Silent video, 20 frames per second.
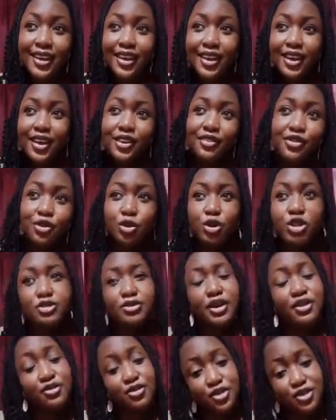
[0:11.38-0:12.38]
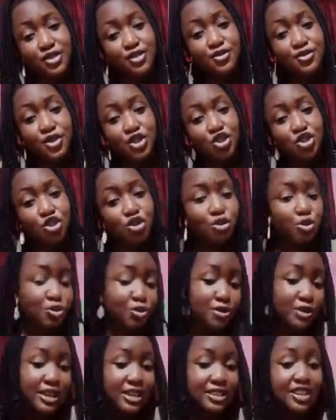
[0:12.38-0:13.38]
If you watch my first video, you know
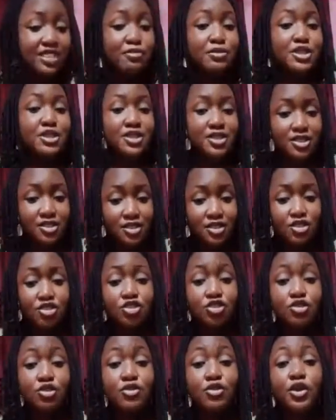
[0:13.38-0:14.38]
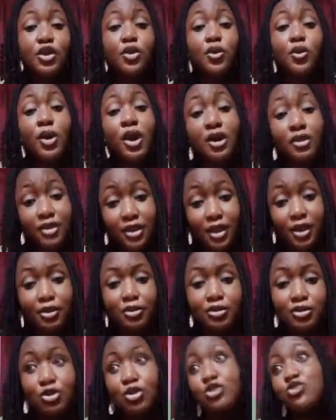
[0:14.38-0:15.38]
that I've been teaching literature for a while now.
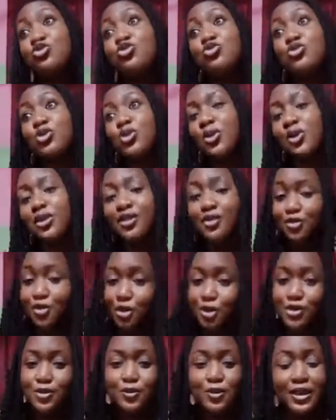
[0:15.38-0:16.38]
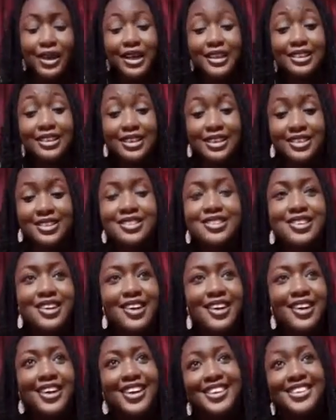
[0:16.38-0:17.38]
Not too long, of course, but at least
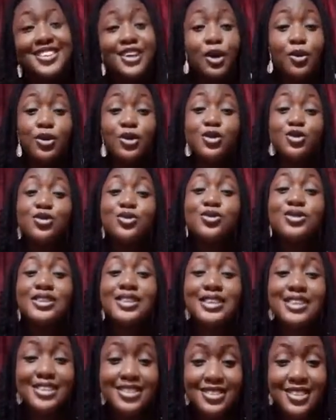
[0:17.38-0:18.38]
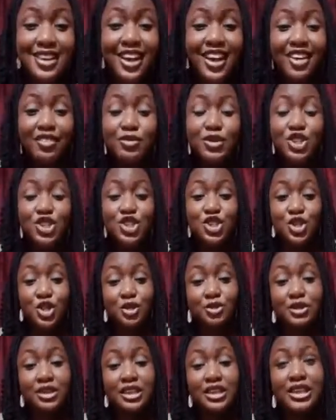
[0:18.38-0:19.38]
there are one or two things I have been
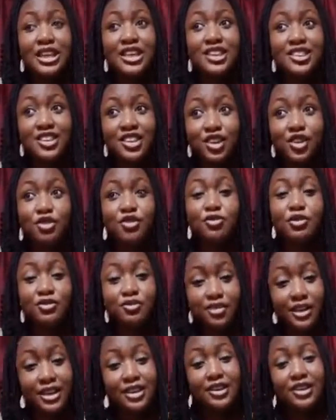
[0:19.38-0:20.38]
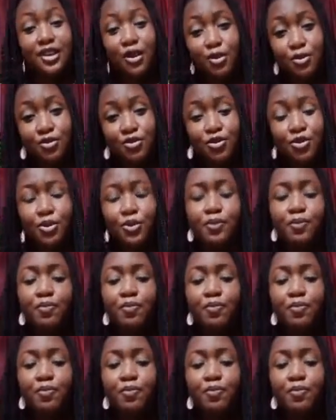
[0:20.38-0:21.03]
sharing that I think you've been finding helpful.